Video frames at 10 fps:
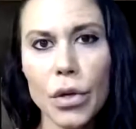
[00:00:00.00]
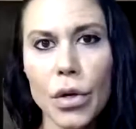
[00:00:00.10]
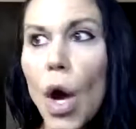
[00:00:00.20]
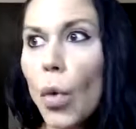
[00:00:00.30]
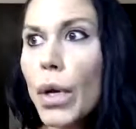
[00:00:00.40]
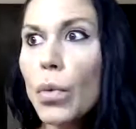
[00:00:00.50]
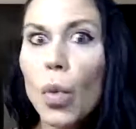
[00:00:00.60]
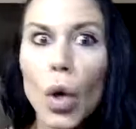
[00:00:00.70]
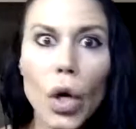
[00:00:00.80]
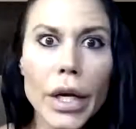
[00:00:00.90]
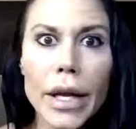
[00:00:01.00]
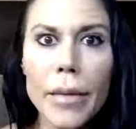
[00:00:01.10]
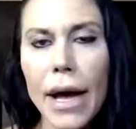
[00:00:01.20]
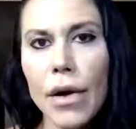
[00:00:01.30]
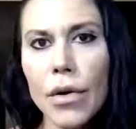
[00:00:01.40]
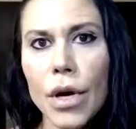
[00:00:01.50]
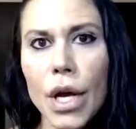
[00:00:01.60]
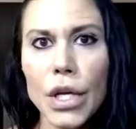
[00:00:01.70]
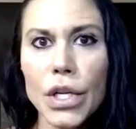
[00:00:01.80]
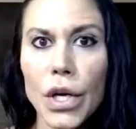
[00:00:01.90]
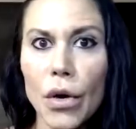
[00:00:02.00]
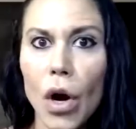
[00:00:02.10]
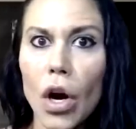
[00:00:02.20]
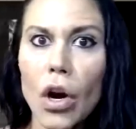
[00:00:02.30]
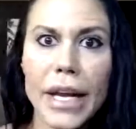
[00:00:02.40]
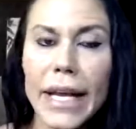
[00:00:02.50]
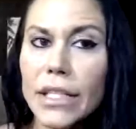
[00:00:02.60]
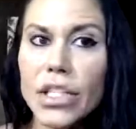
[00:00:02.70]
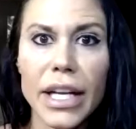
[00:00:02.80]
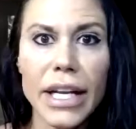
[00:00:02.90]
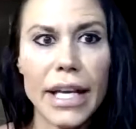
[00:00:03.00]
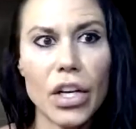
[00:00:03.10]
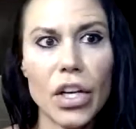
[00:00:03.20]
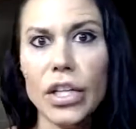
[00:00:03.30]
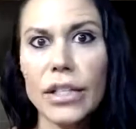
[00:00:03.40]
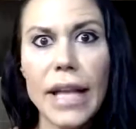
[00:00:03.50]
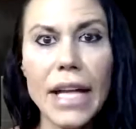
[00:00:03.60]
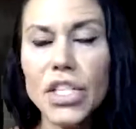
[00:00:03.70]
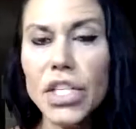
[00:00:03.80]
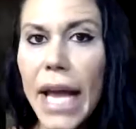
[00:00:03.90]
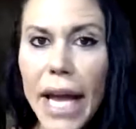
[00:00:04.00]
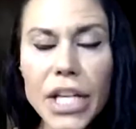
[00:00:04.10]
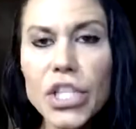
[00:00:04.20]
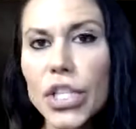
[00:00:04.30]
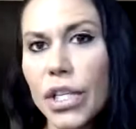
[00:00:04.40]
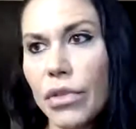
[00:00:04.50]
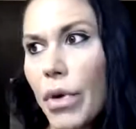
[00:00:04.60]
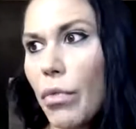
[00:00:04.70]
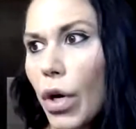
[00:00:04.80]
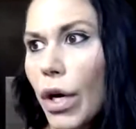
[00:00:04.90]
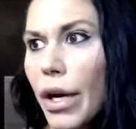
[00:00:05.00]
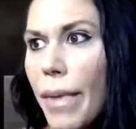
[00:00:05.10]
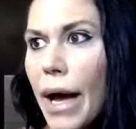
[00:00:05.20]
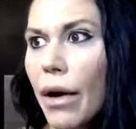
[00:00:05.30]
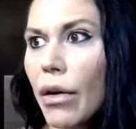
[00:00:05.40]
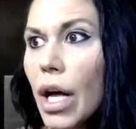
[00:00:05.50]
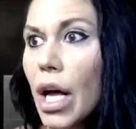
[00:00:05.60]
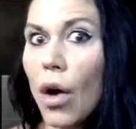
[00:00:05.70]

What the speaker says: Or we worry about, our kids going to get a good education. We worry about